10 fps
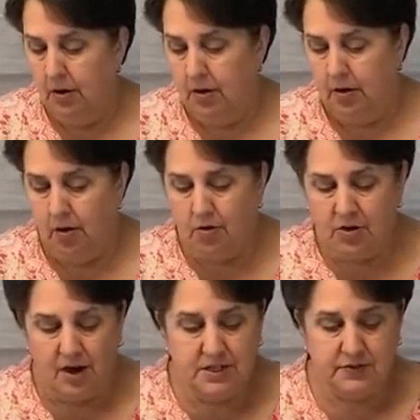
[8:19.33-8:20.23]
All
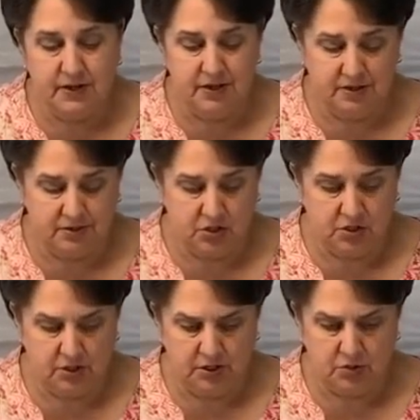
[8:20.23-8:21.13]
kinds of ideas.
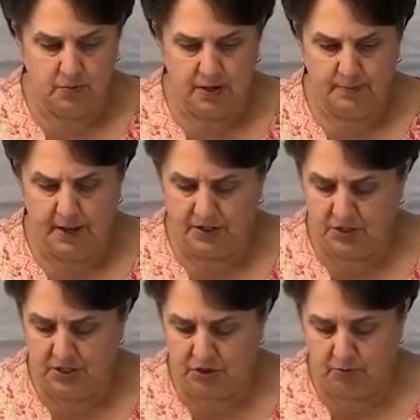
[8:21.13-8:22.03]
Let your
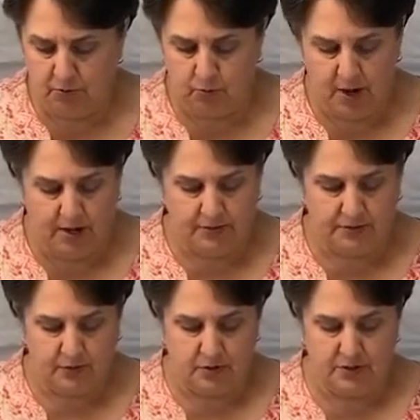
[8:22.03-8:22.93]
imagination run wild as
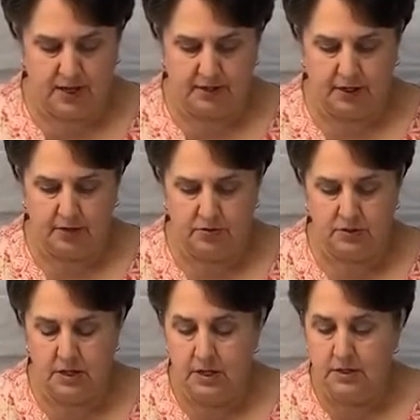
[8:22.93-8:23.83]
far as that goes.
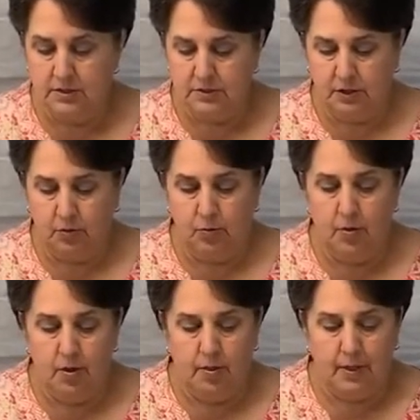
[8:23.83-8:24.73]
So
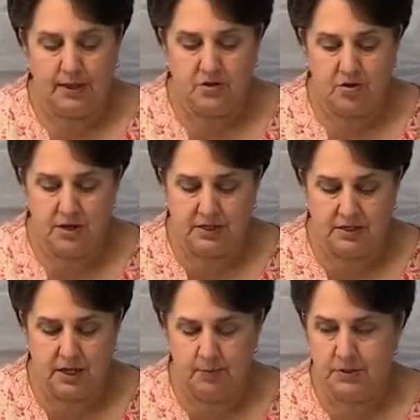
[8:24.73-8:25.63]
that's our next
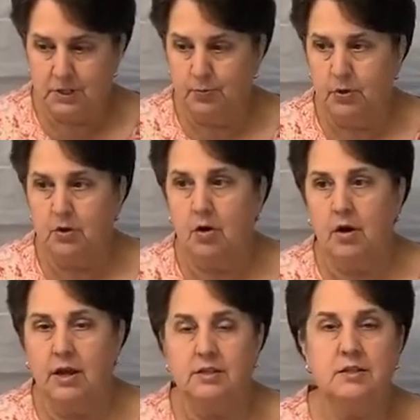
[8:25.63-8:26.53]
step, is to put our
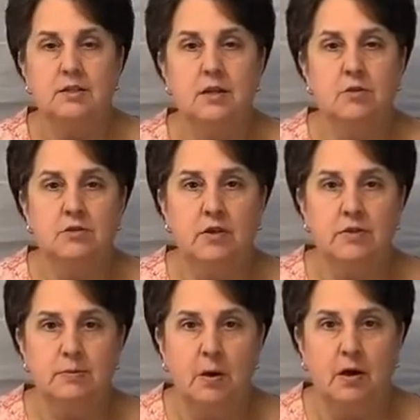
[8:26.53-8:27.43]
X's and O's on this
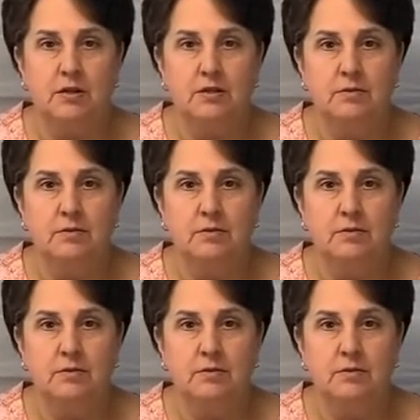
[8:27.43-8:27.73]
box.